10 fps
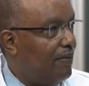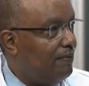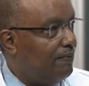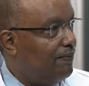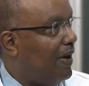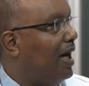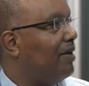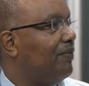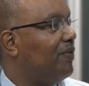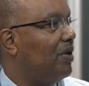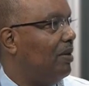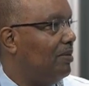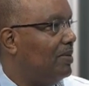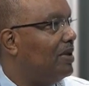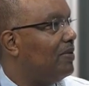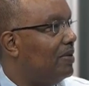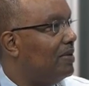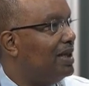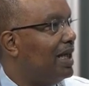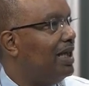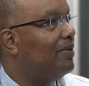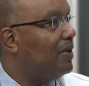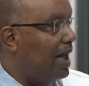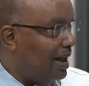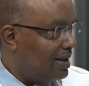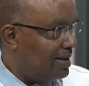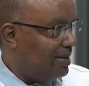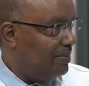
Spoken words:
far from the daily reality.